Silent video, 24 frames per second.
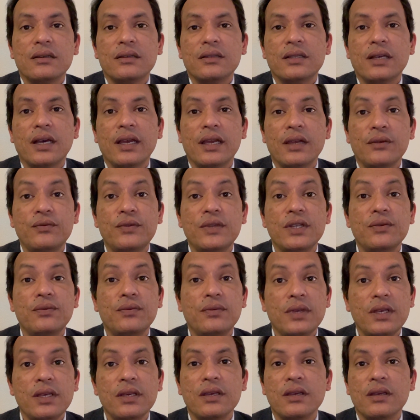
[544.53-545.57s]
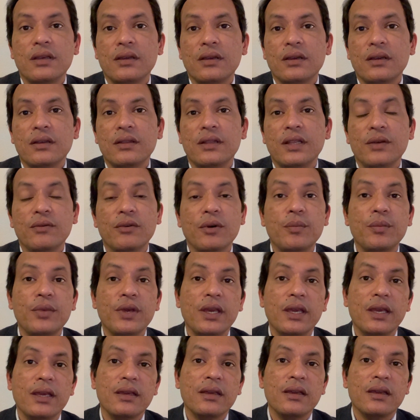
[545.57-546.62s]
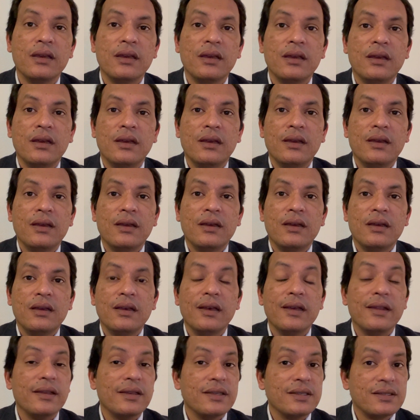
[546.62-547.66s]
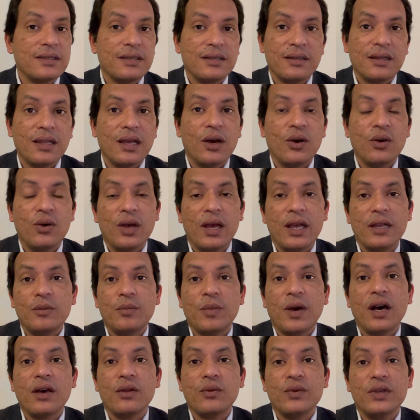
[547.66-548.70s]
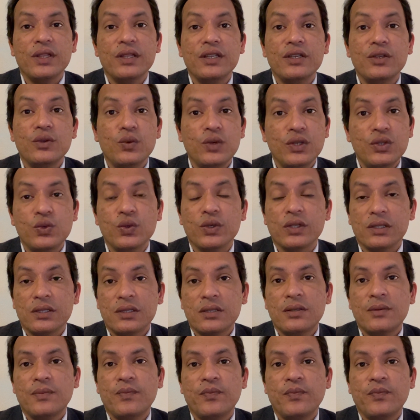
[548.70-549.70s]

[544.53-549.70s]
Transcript: the hefty fee they were paying it is now at par with individuals